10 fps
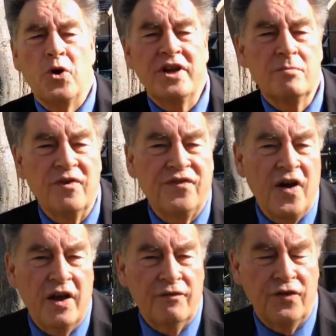Point number
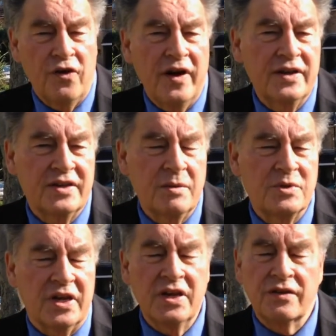five, fluoride seems
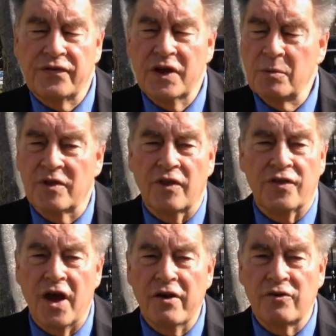to interfere with the
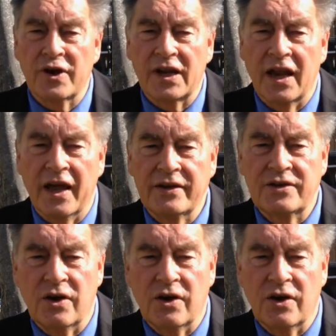thyroid gland.